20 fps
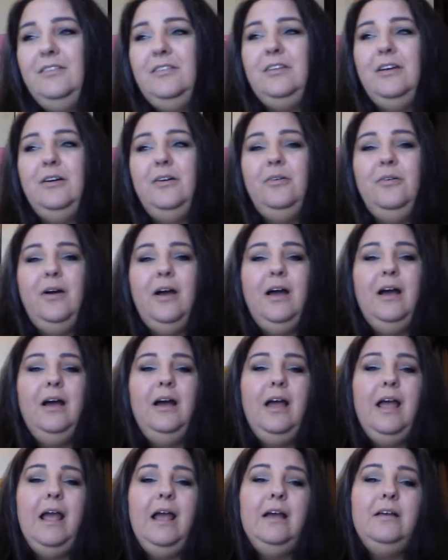So
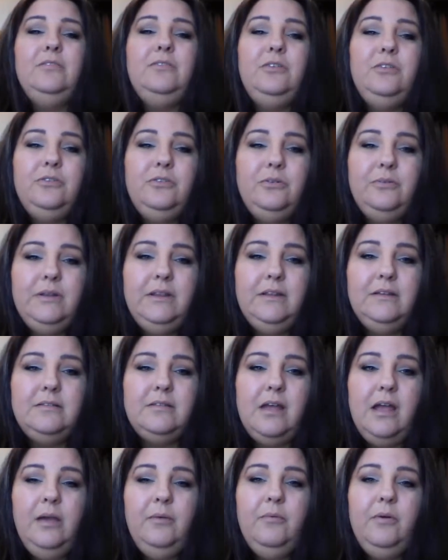as you're doing
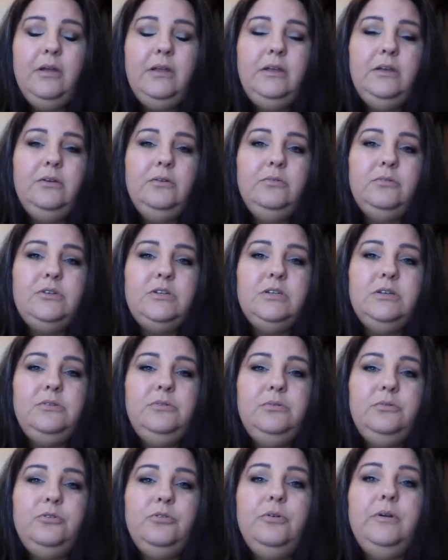this, I want you
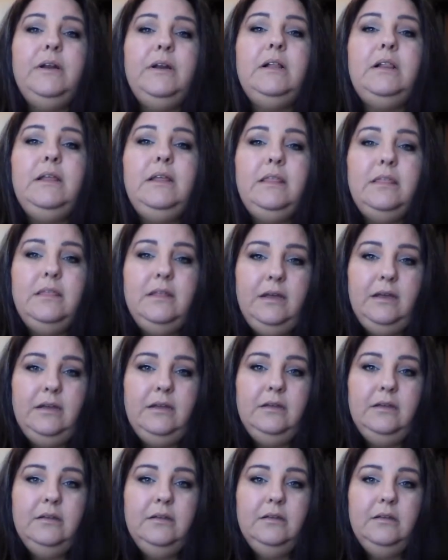to critically
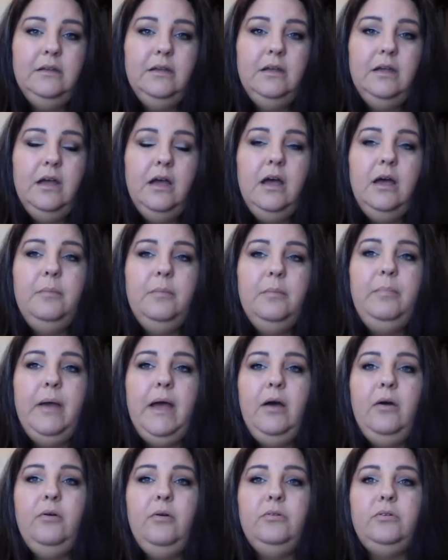think
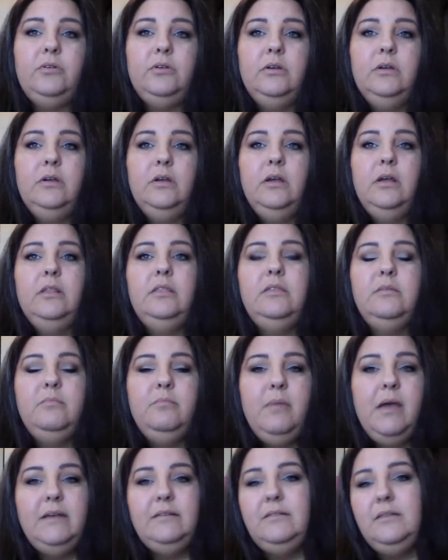about the
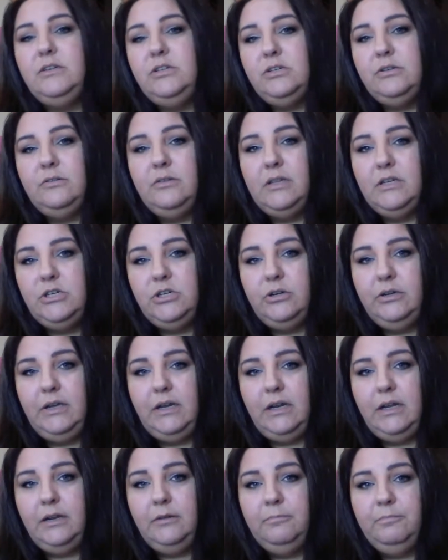messages that you're
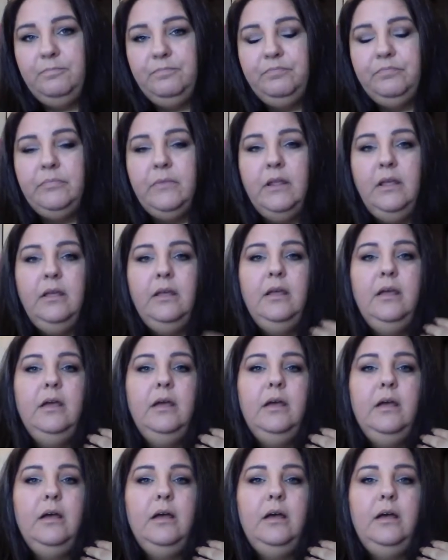getting.
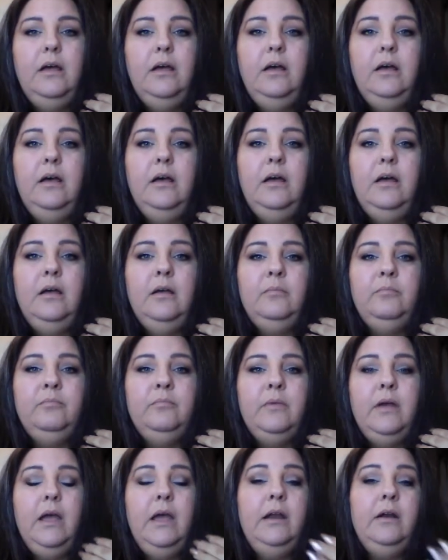
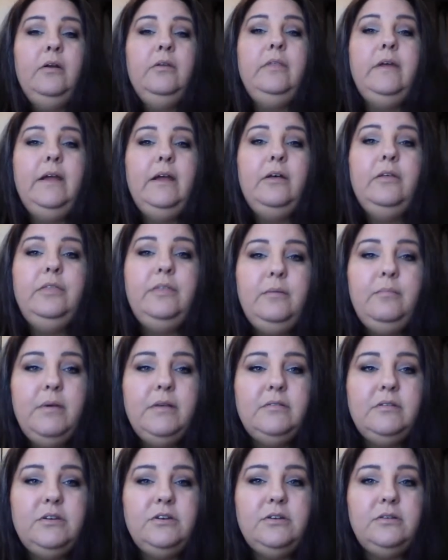And are they healthy
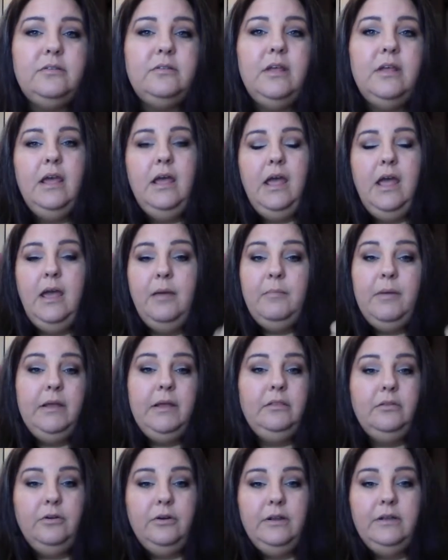messages? Am
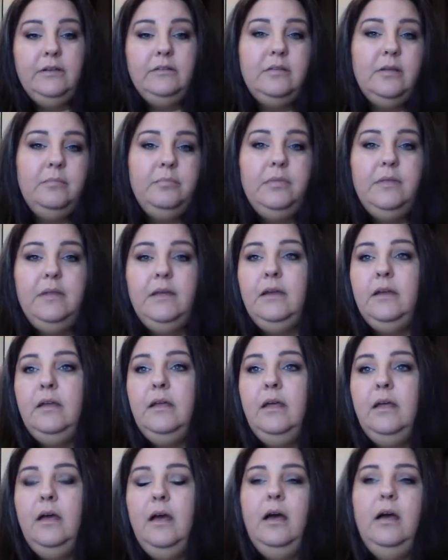I learning
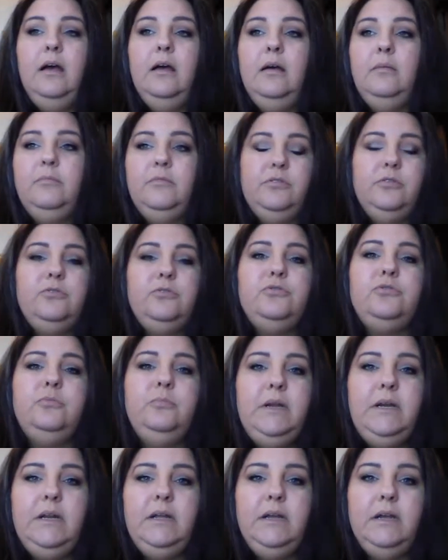something? Social
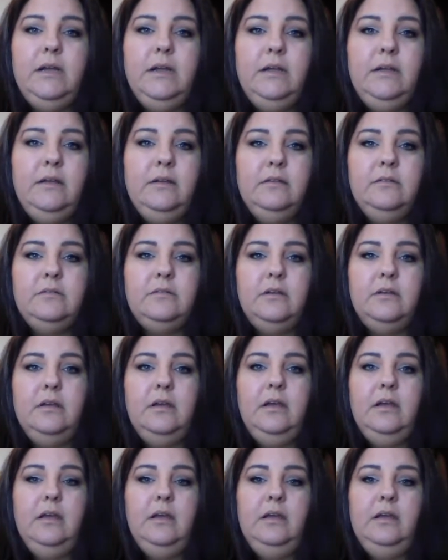media is